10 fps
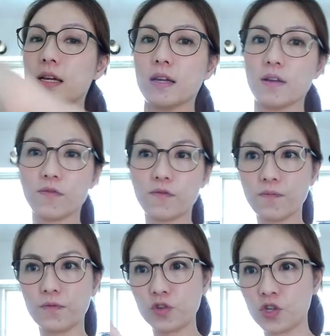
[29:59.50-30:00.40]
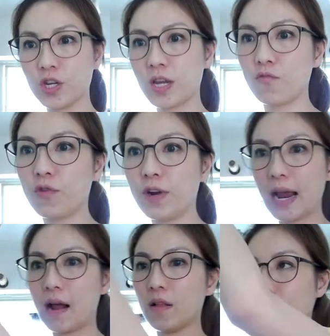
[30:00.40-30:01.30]
if she can
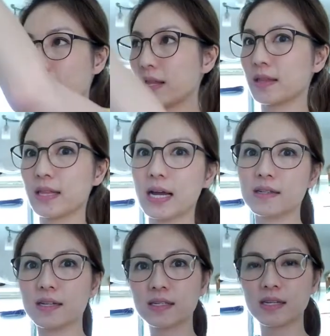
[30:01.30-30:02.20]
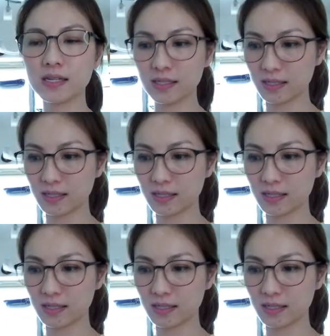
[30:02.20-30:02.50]
recalibrate that distance?